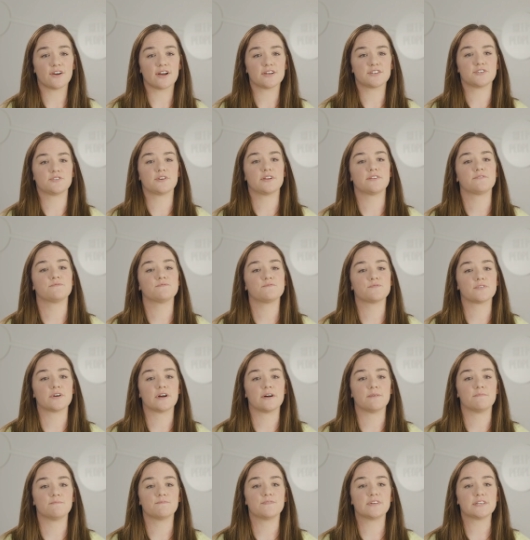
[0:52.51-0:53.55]
graduated
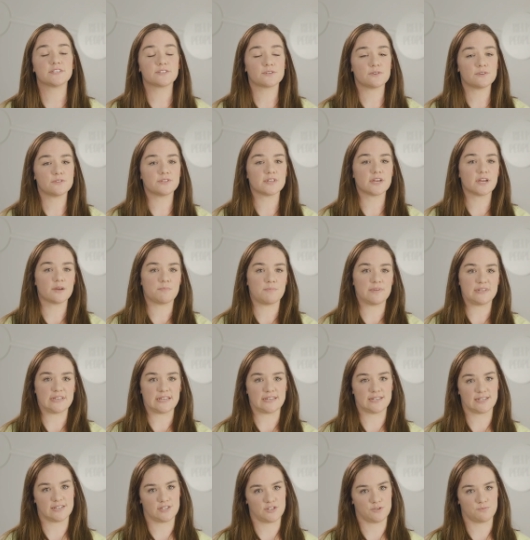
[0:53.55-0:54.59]
from Physical Therapy
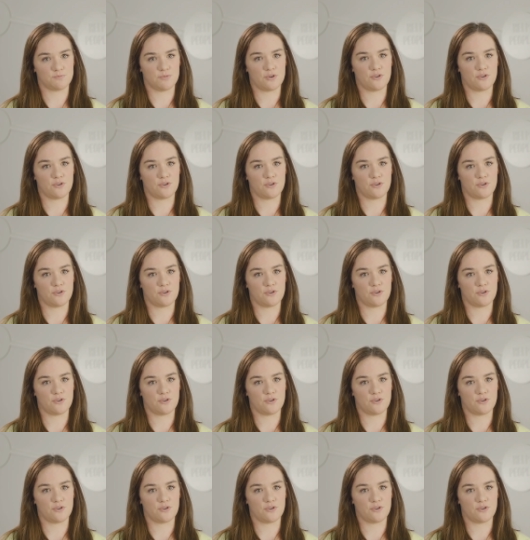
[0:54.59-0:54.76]
Technician